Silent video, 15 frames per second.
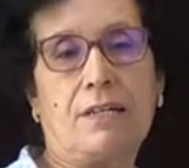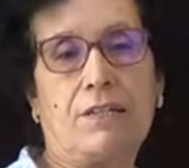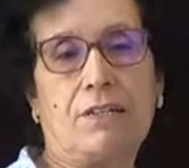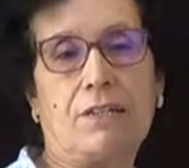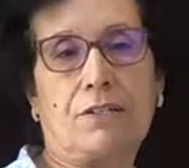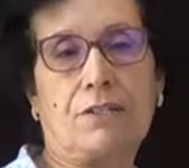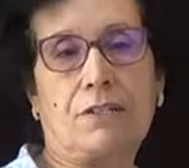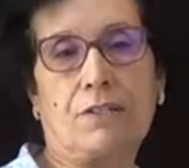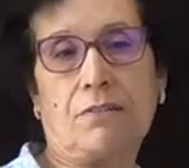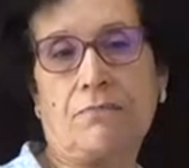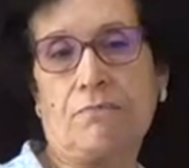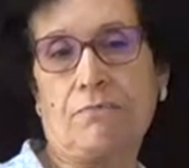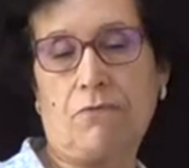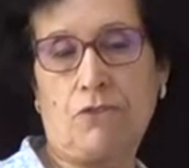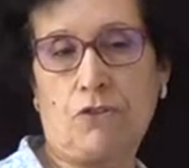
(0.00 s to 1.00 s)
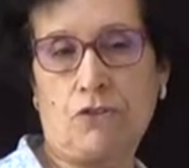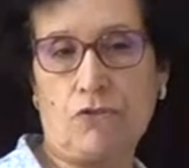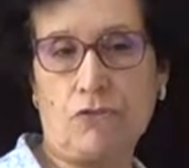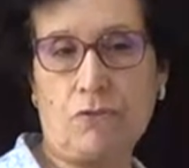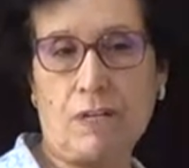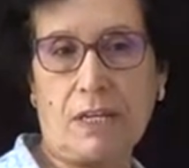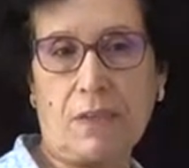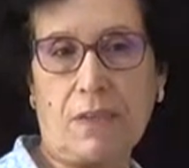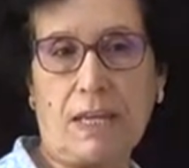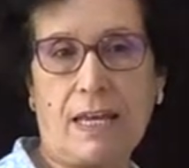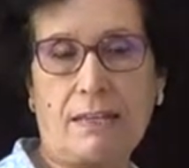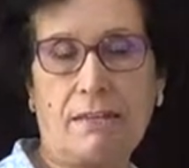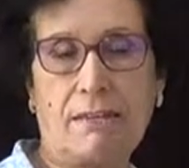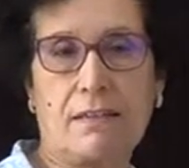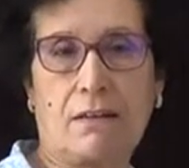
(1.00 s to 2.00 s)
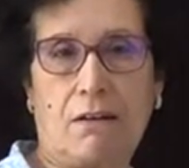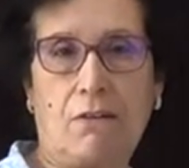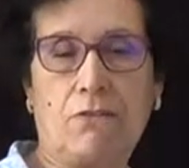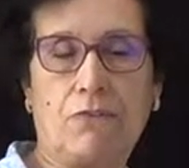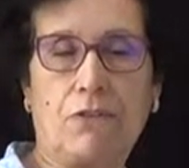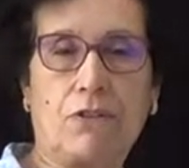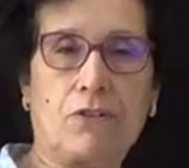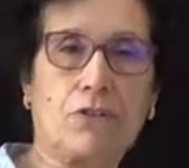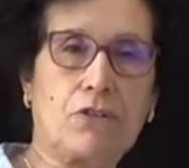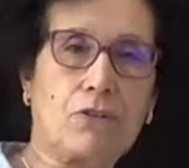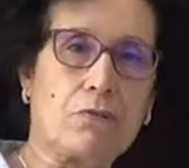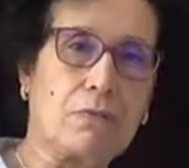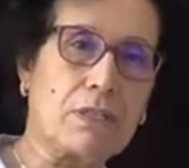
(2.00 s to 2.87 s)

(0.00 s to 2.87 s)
So during that conference,